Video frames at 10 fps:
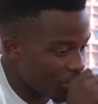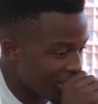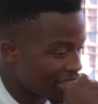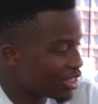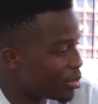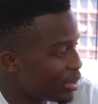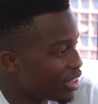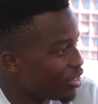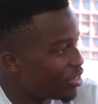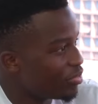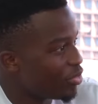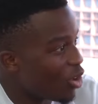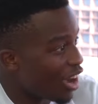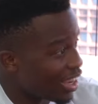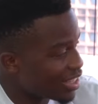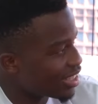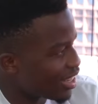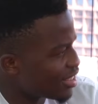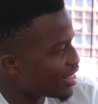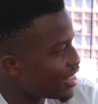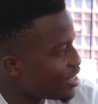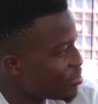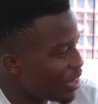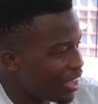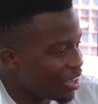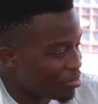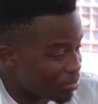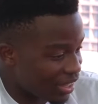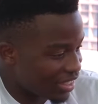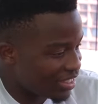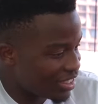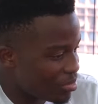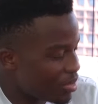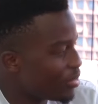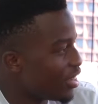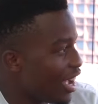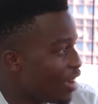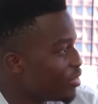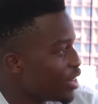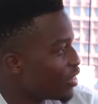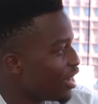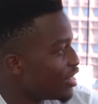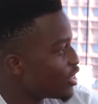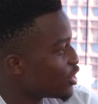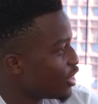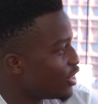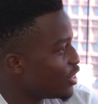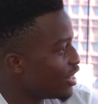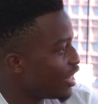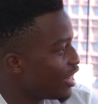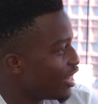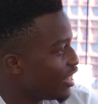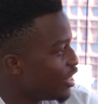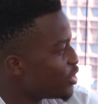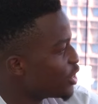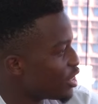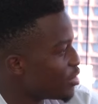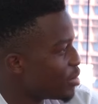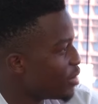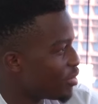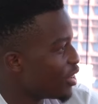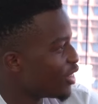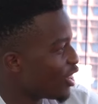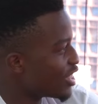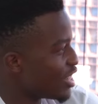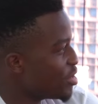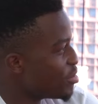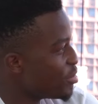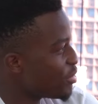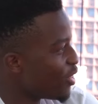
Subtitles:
it was actually big for us as a team. But to be fair, I've never understood losing to Namibia. I've never lost Namibia before.